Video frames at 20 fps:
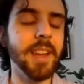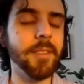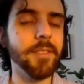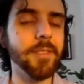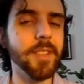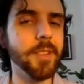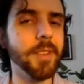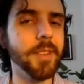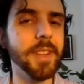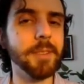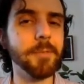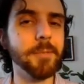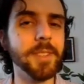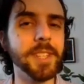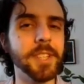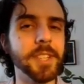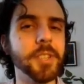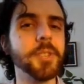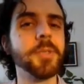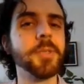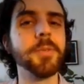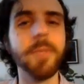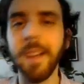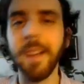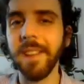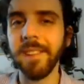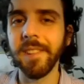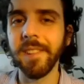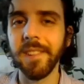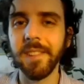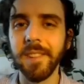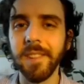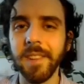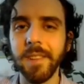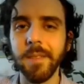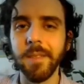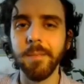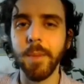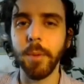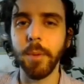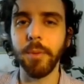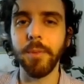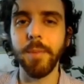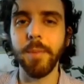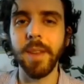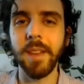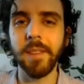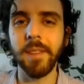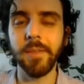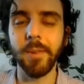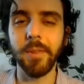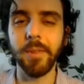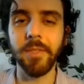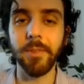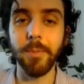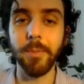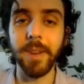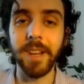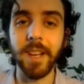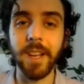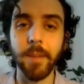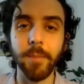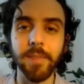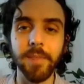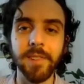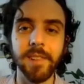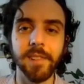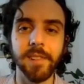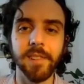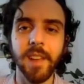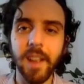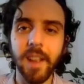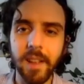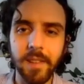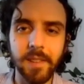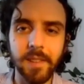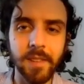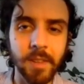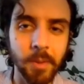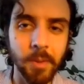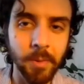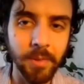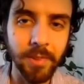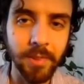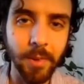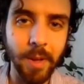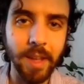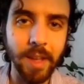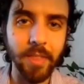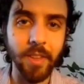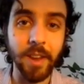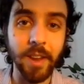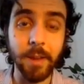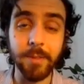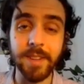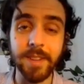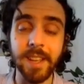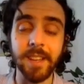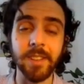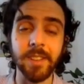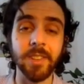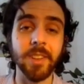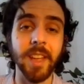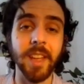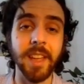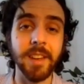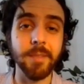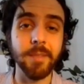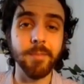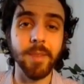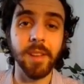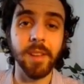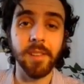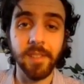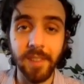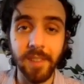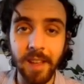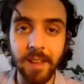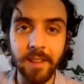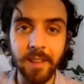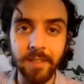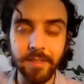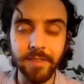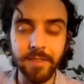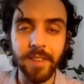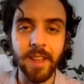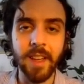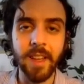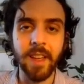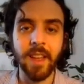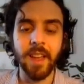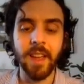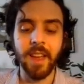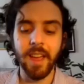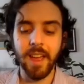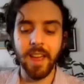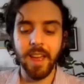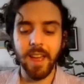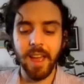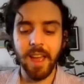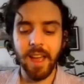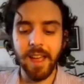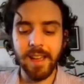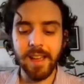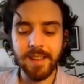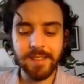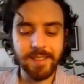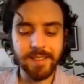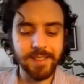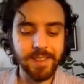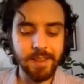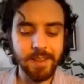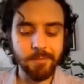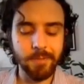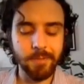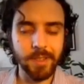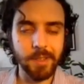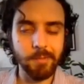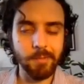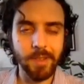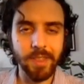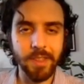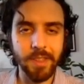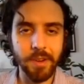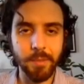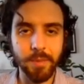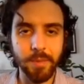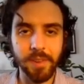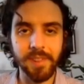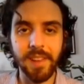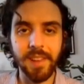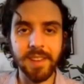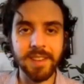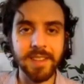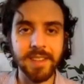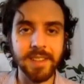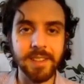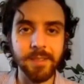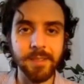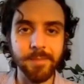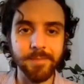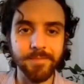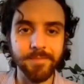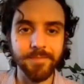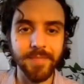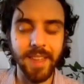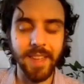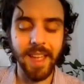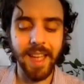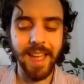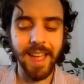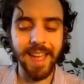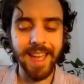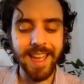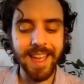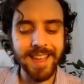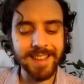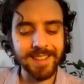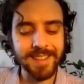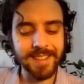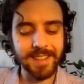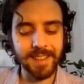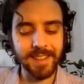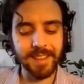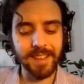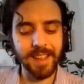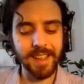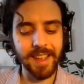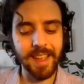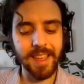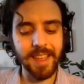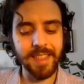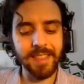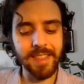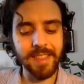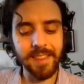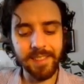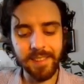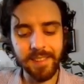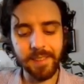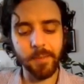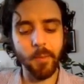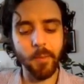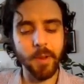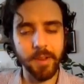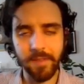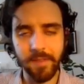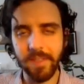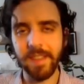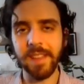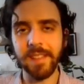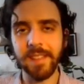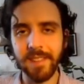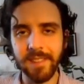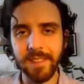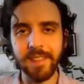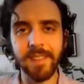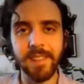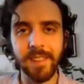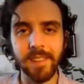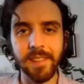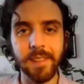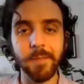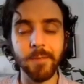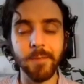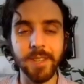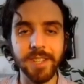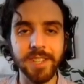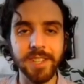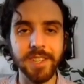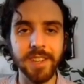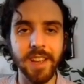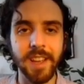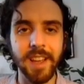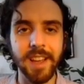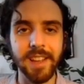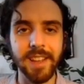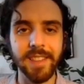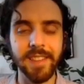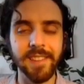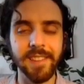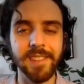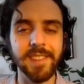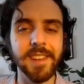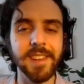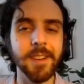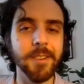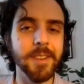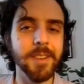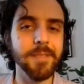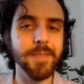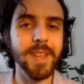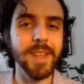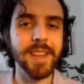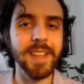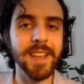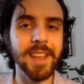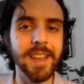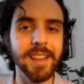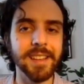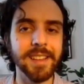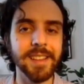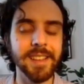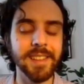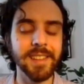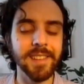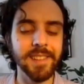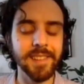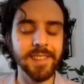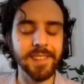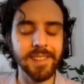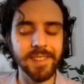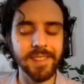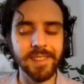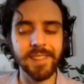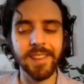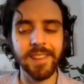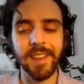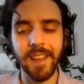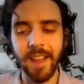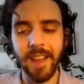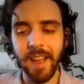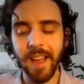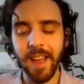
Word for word: I don't think you can really trust most media sources when it comes to science news, so I thought I would take a look at it myself and see really what they're presenting. And this is one of the instances in which uh, the sneering media is